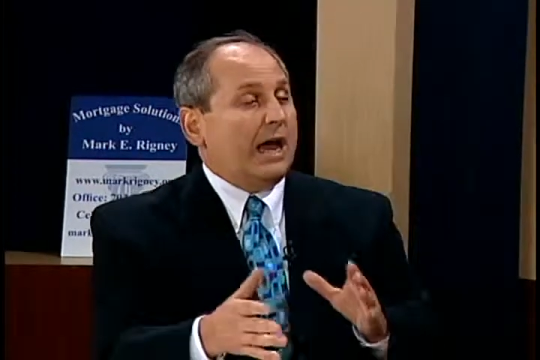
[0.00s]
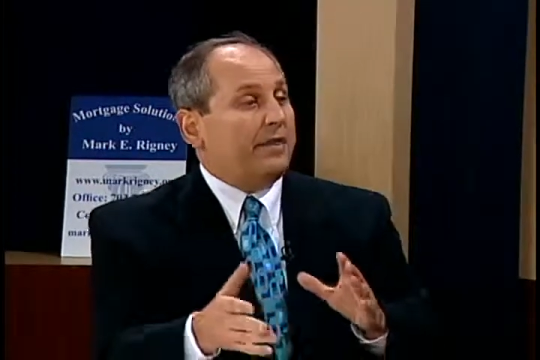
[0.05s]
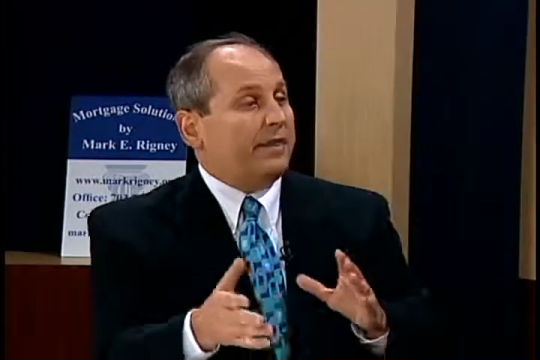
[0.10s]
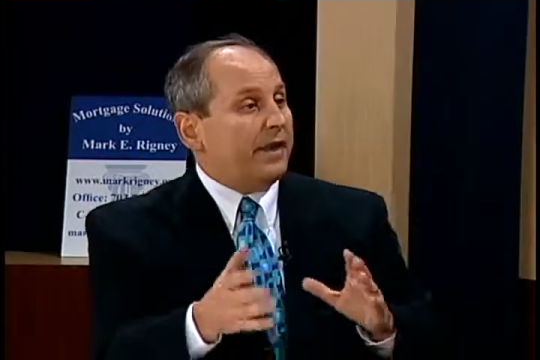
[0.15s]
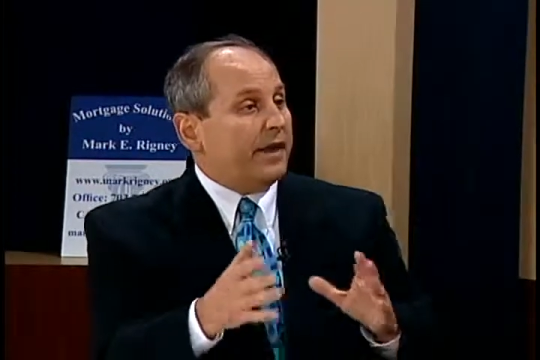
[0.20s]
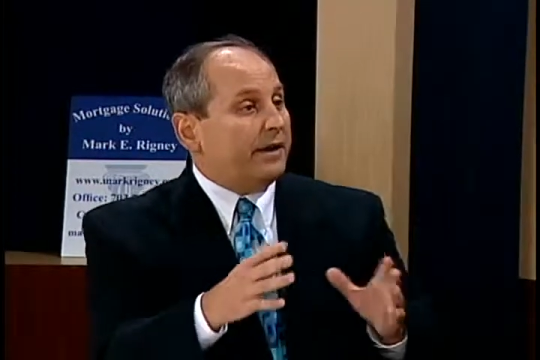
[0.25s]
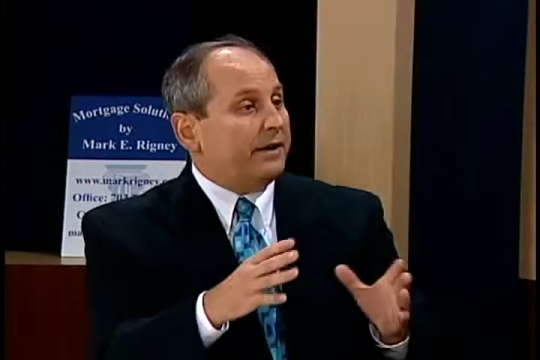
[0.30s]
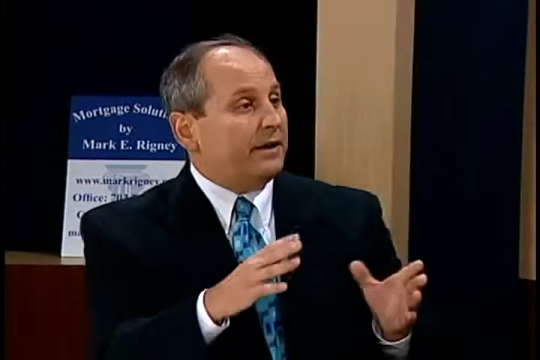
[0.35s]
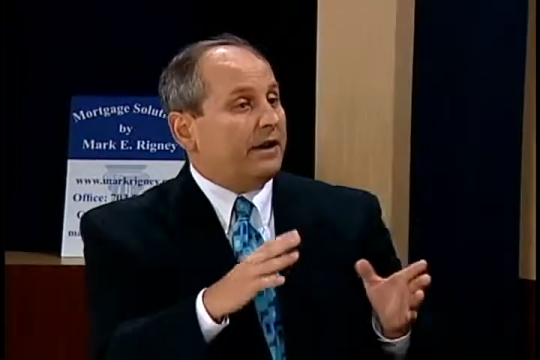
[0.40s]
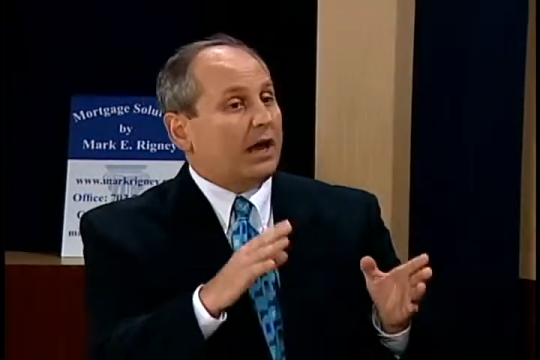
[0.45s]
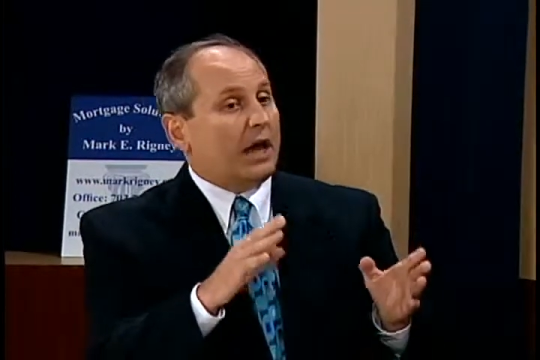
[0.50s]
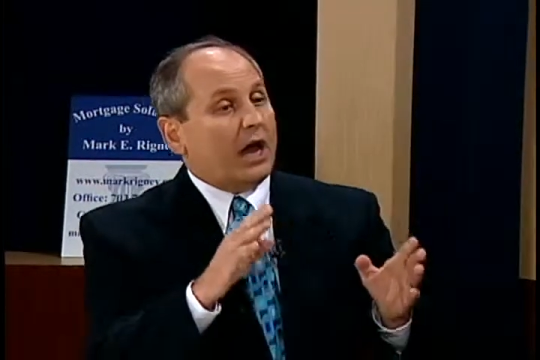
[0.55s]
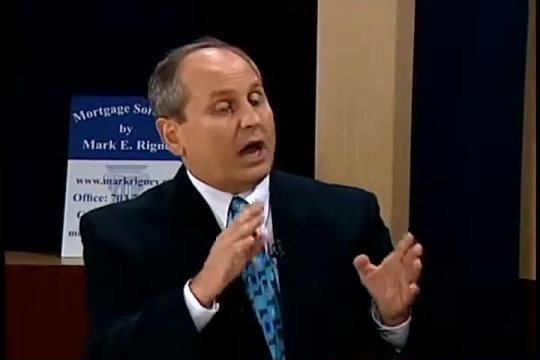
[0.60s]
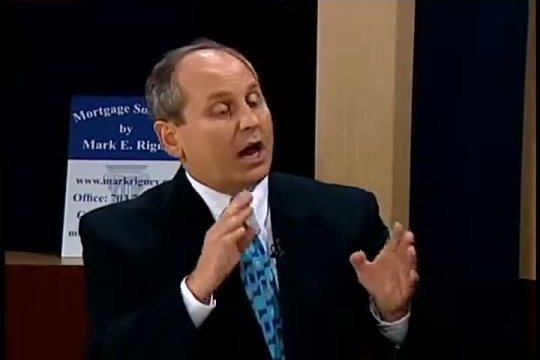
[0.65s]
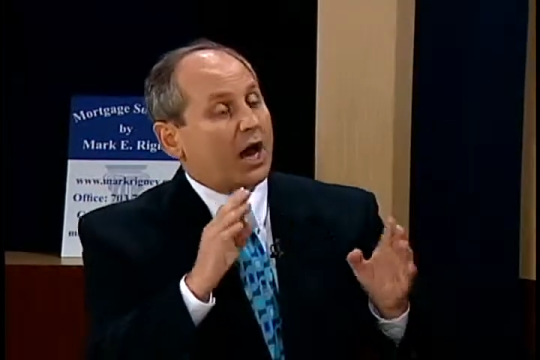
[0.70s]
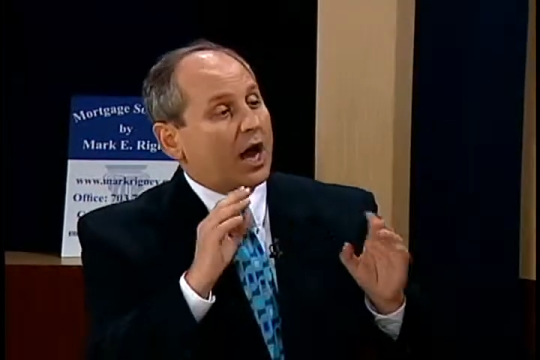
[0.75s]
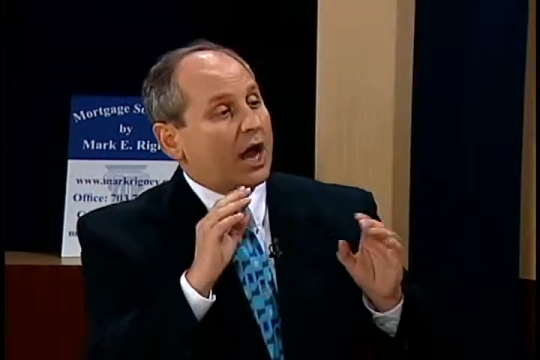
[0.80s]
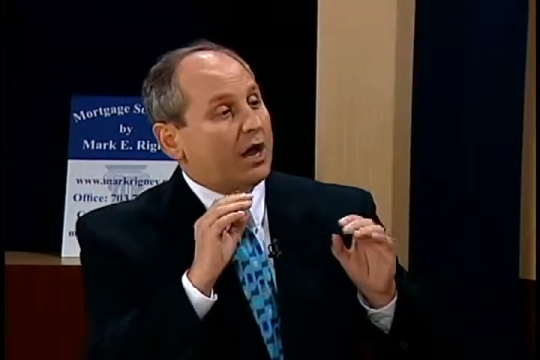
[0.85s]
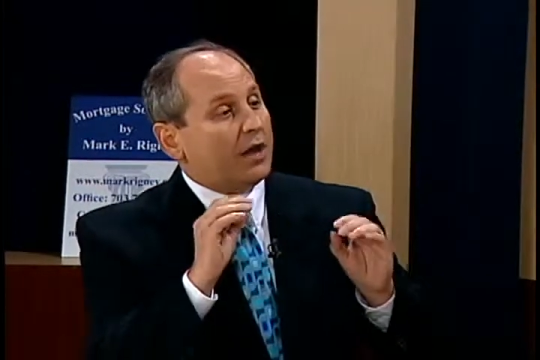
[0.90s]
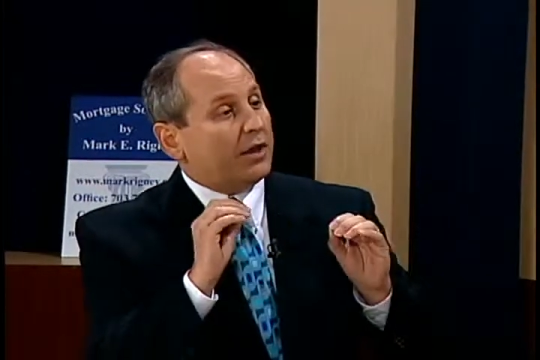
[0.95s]
And then
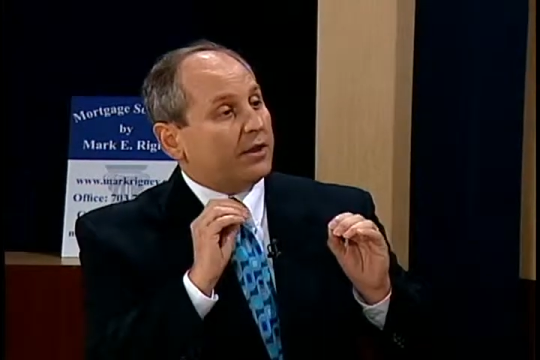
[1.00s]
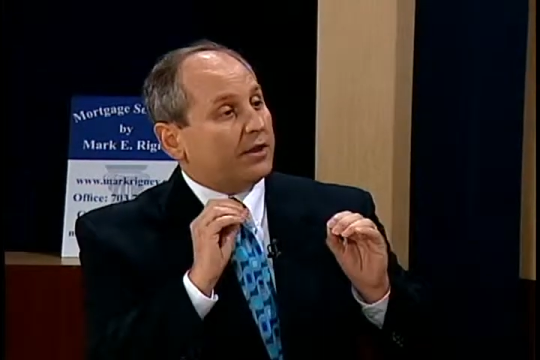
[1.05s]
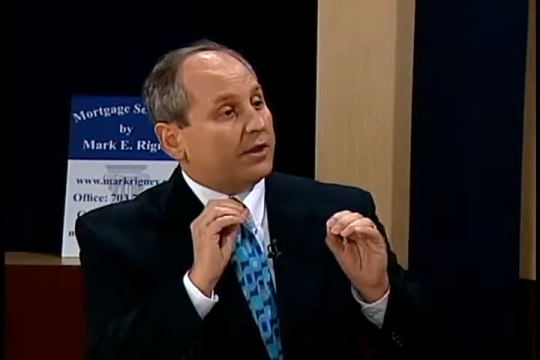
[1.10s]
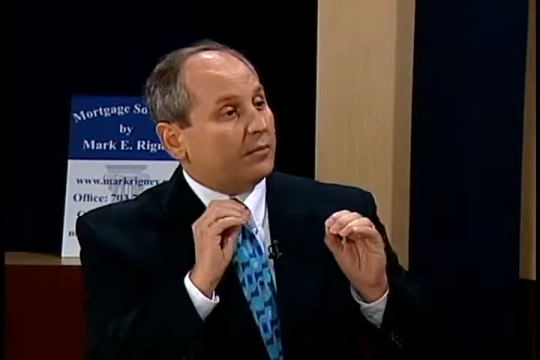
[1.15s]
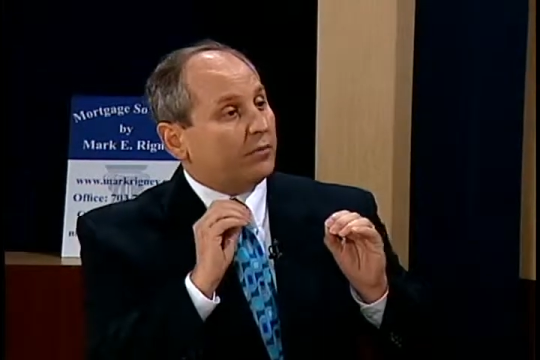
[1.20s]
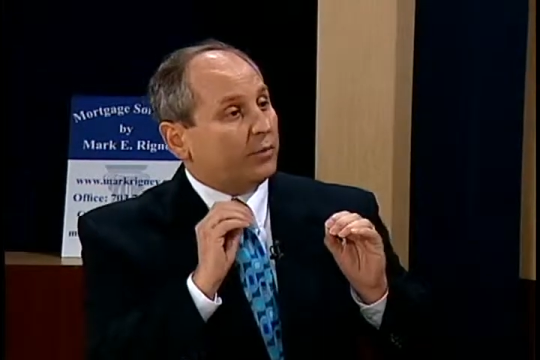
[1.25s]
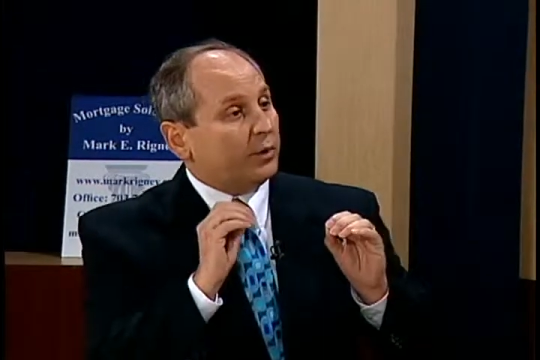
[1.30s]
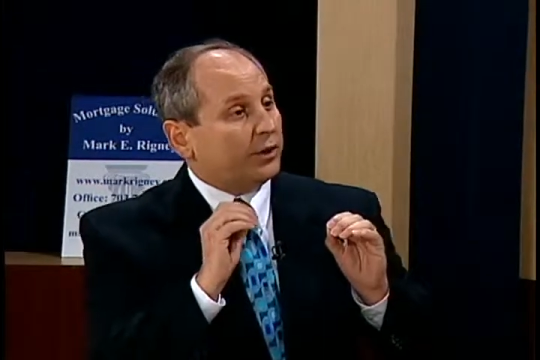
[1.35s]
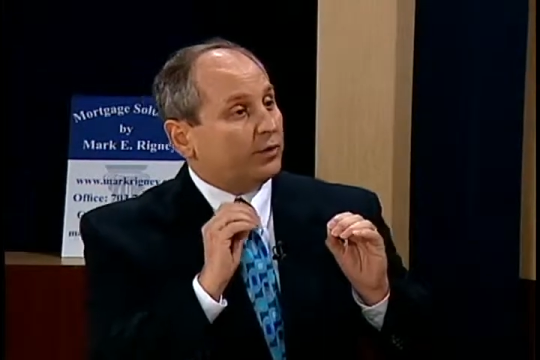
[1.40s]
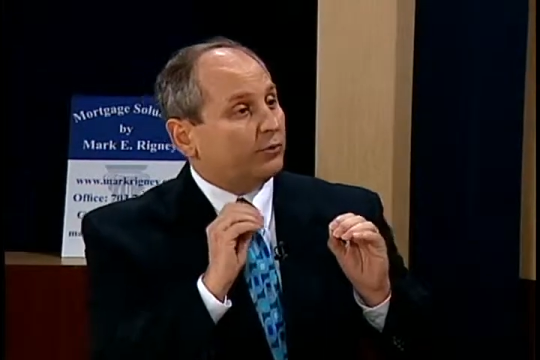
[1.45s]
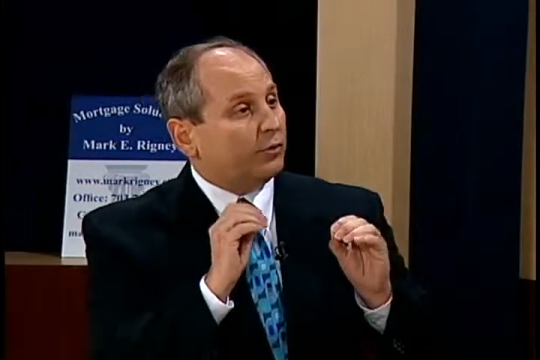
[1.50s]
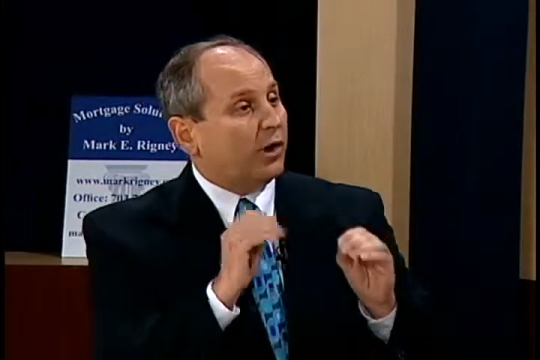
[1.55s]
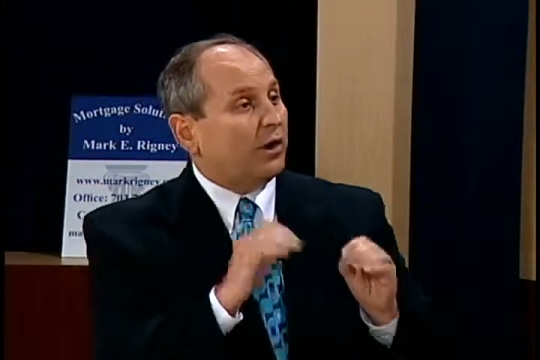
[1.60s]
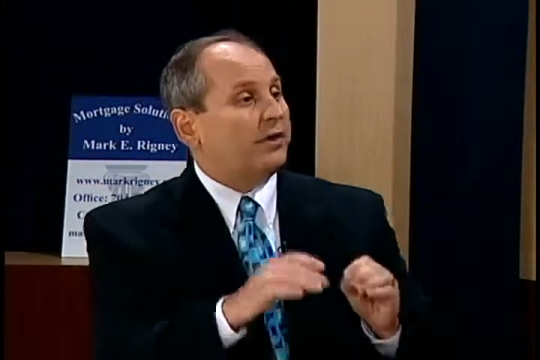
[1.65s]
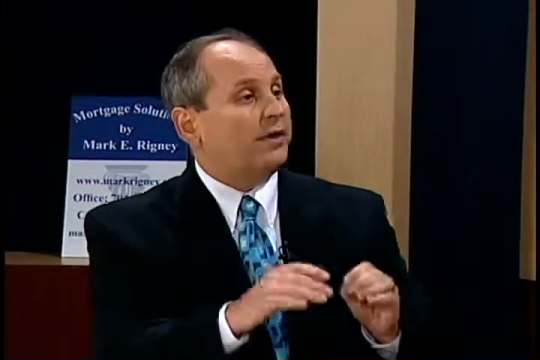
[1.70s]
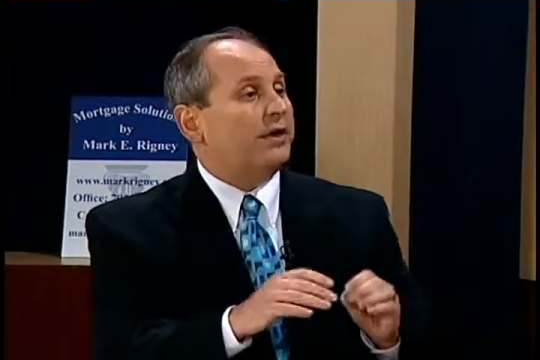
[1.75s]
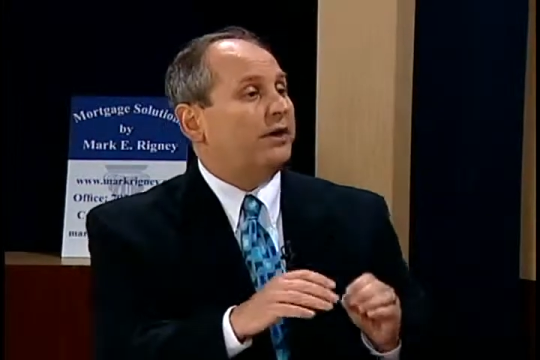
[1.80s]
we run